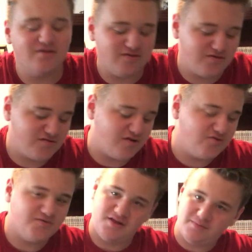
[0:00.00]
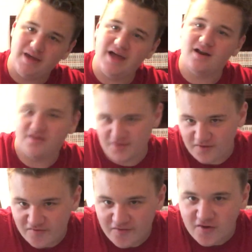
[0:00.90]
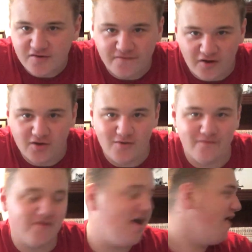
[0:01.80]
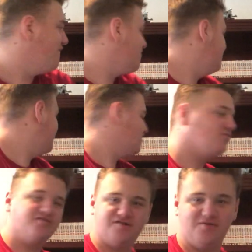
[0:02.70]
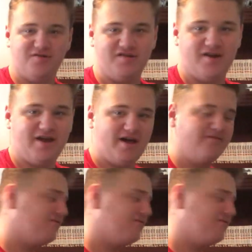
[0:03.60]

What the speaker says: start doing that, let me get the first volume for every single series that I have.